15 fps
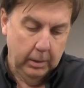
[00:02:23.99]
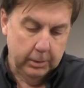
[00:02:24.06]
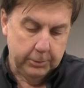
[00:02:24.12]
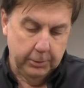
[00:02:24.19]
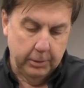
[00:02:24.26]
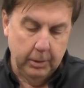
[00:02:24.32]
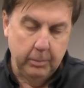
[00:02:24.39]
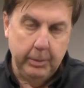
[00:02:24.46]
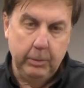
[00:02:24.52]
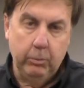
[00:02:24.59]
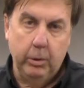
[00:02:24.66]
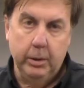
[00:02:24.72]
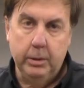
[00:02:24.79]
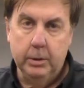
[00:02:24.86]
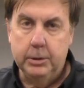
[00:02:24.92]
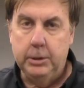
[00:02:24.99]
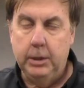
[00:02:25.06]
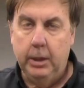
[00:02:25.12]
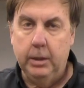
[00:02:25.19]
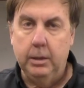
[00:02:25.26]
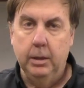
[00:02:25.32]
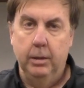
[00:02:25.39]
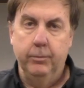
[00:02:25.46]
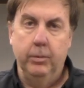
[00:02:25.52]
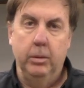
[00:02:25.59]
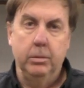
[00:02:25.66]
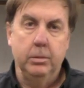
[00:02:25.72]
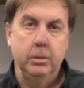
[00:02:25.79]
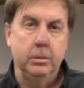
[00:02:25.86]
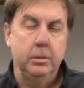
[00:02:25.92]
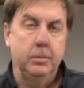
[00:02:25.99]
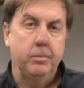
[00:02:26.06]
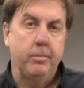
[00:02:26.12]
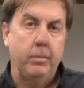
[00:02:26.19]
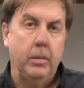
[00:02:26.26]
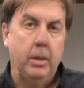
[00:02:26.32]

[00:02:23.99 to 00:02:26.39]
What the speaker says: You're going to be wanting to check that voltage,